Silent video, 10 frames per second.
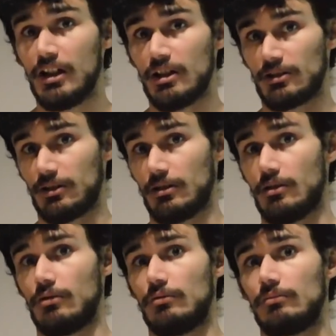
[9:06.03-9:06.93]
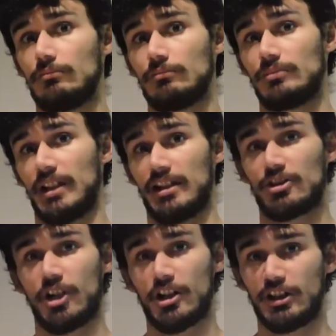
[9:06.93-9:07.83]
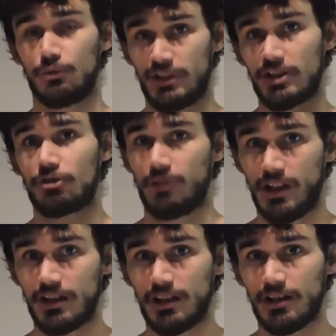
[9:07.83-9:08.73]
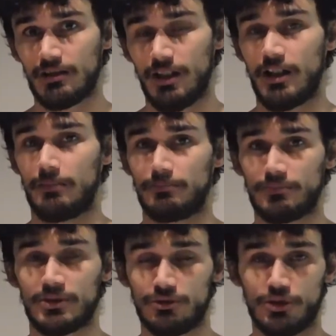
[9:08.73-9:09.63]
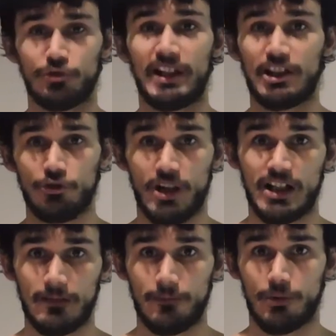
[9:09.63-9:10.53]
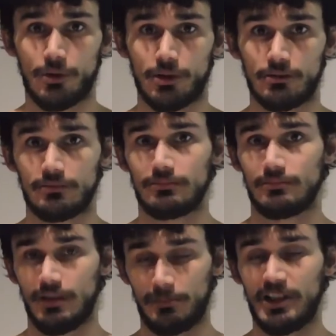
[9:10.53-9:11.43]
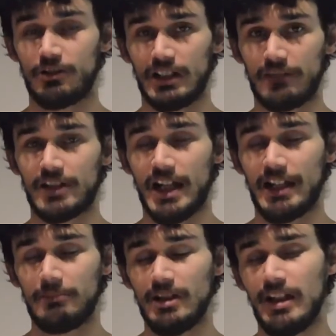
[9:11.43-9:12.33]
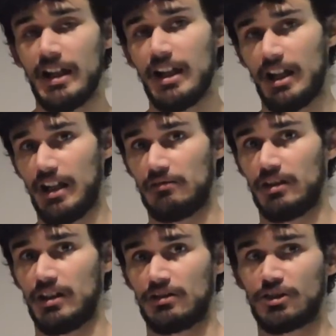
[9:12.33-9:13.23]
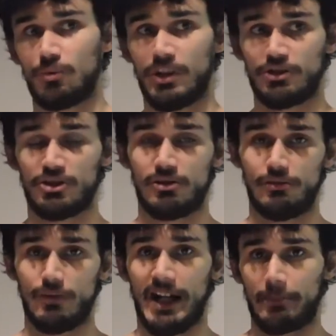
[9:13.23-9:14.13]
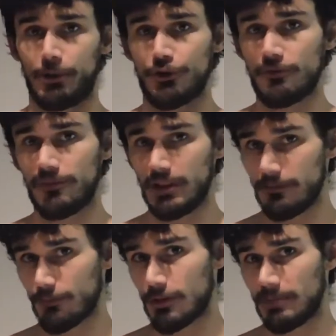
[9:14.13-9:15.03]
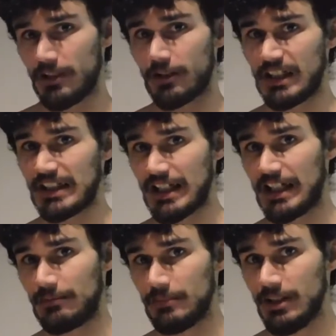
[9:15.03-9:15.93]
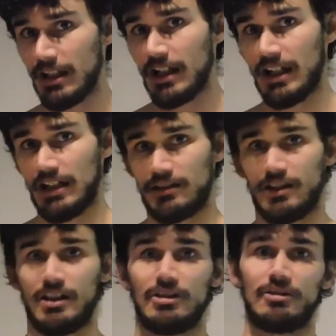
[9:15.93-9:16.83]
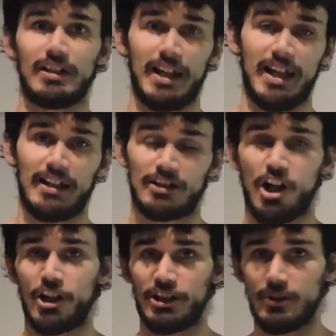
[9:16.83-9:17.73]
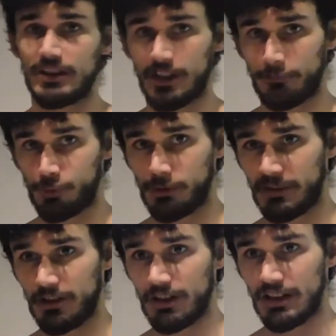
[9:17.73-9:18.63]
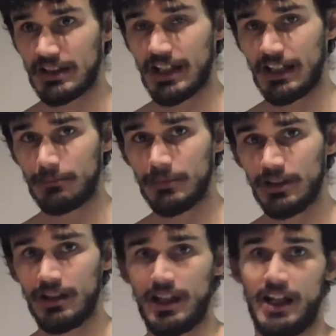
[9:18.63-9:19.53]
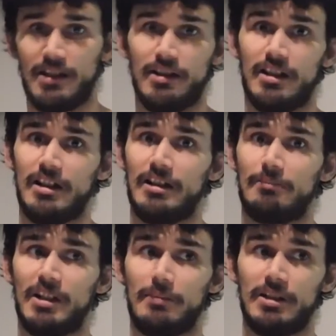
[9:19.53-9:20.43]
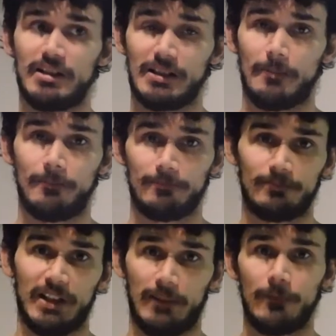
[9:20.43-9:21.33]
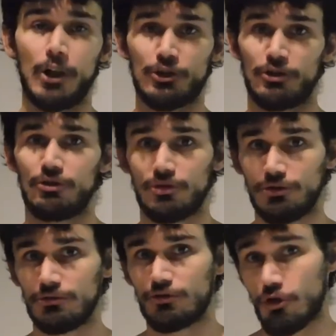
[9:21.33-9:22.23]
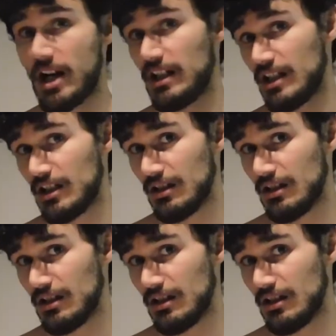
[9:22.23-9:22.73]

So like starting with strength, do strength training for a period of time, and then switch to hypertrophy for a period of time, and then you can add cardio in there for a period of time, and then maybe some like functional training,